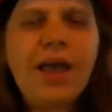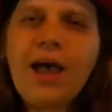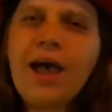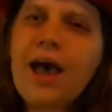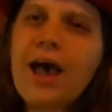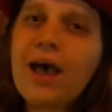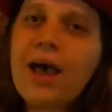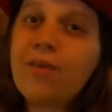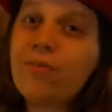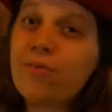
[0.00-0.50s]

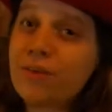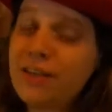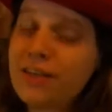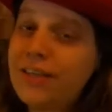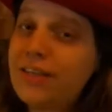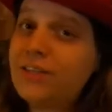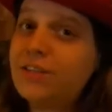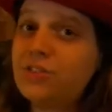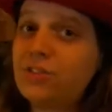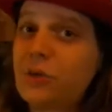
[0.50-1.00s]
I
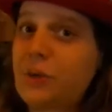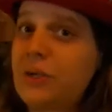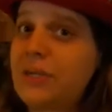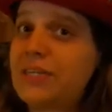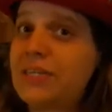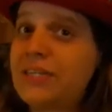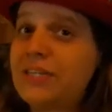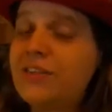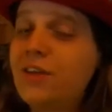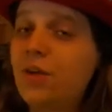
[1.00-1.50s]
really enjoy
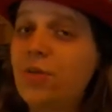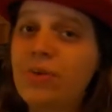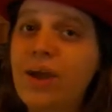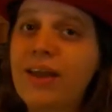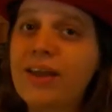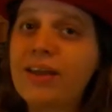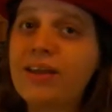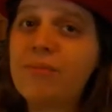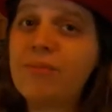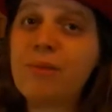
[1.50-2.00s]
detailed
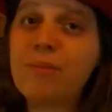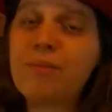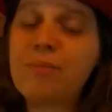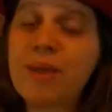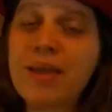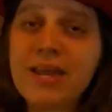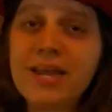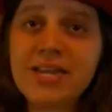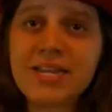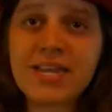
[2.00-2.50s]
writing, but
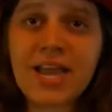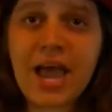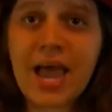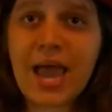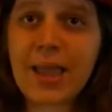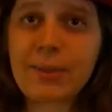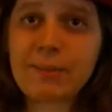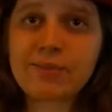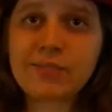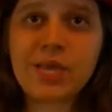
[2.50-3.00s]
many
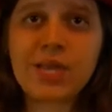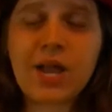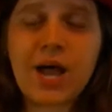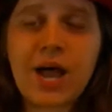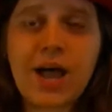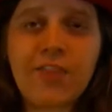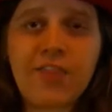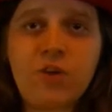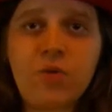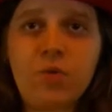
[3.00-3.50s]
times an
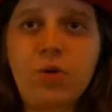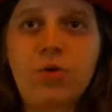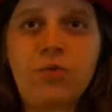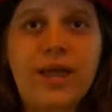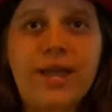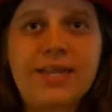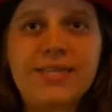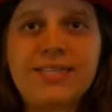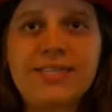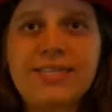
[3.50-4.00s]
author will
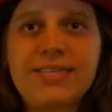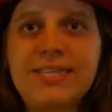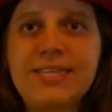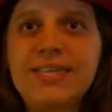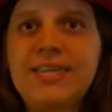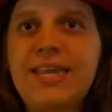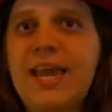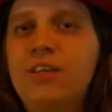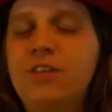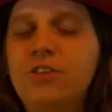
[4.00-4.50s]
write a
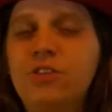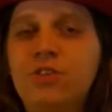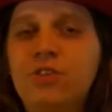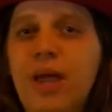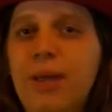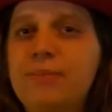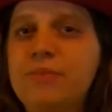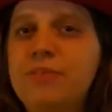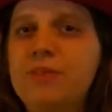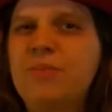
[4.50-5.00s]
scene and
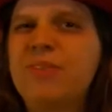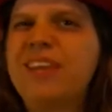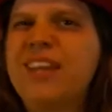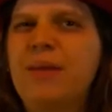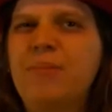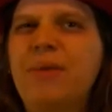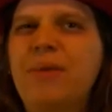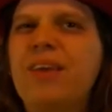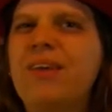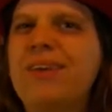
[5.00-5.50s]
describe something, and
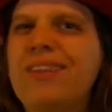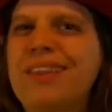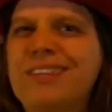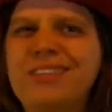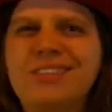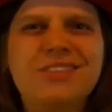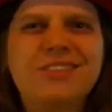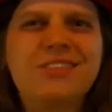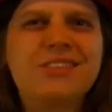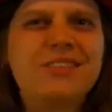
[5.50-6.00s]
I'm like, oh, that
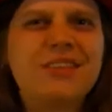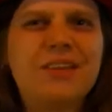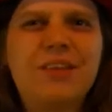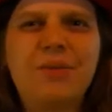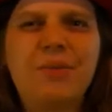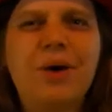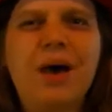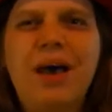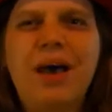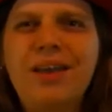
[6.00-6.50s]
just isn't
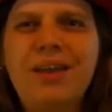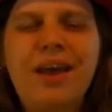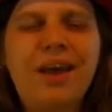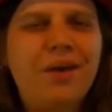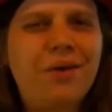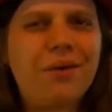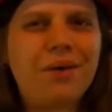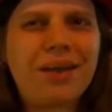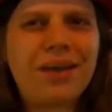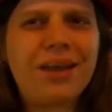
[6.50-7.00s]
what? I
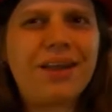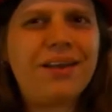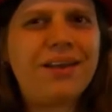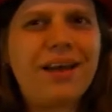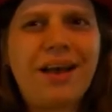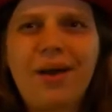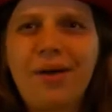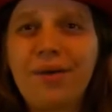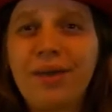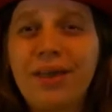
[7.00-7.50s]
don't get it.
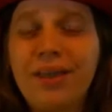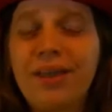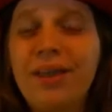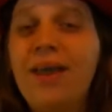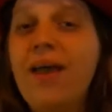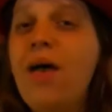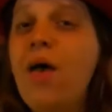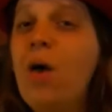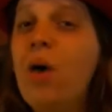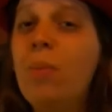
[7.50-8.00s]
I don't get it.
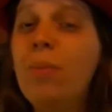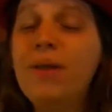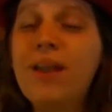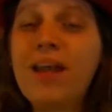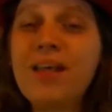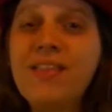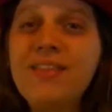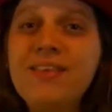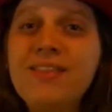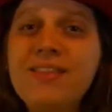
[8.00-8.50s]
But
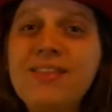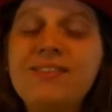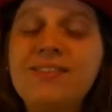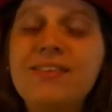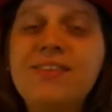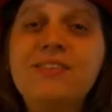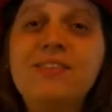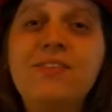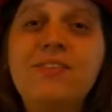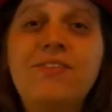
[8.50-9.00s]
I think this
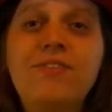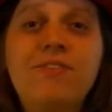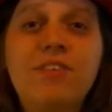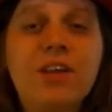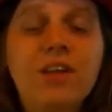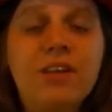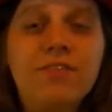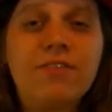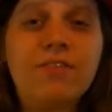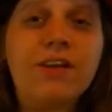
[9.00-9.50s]
is a
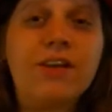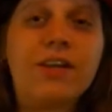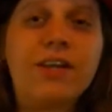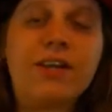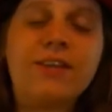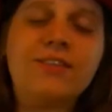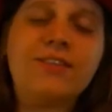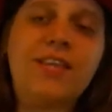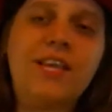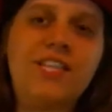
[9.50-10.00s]
very, very
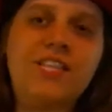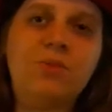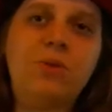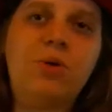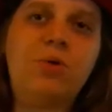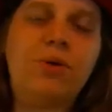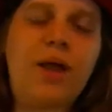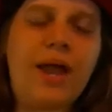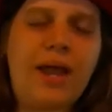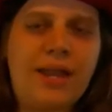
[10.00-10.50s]

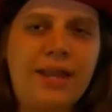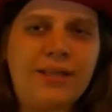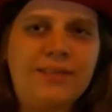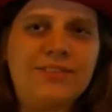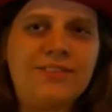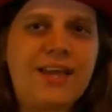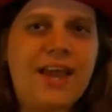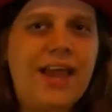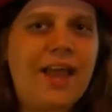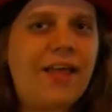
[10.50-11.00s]
accessible writing
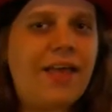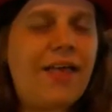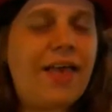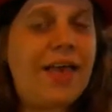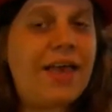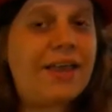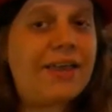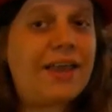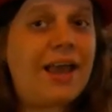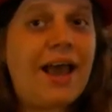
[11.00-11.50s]
style,
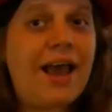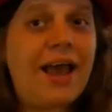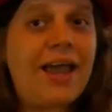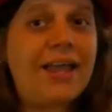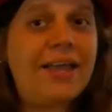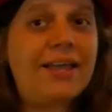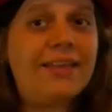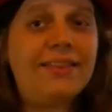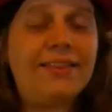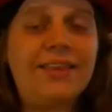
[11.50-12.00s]
and I
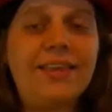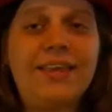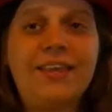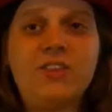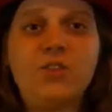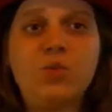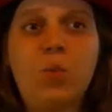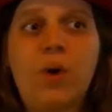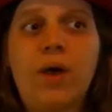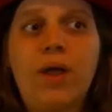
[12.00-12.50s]
think
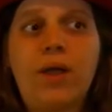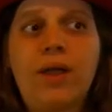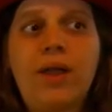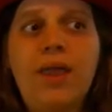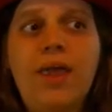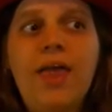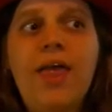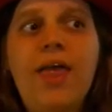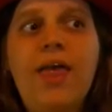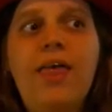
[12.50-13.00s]
it's one
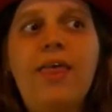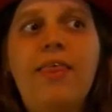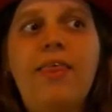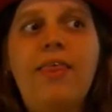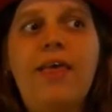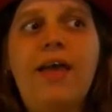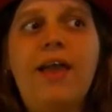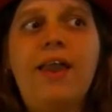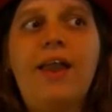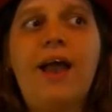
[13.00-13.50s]

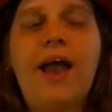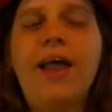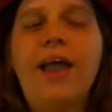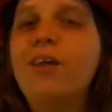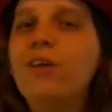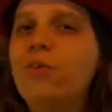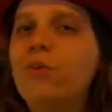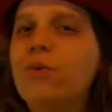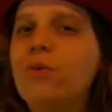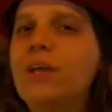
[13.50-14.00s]
that I
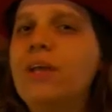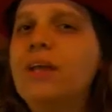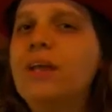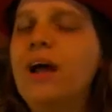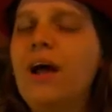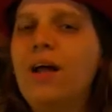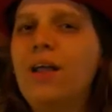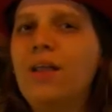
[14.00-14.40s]
could read a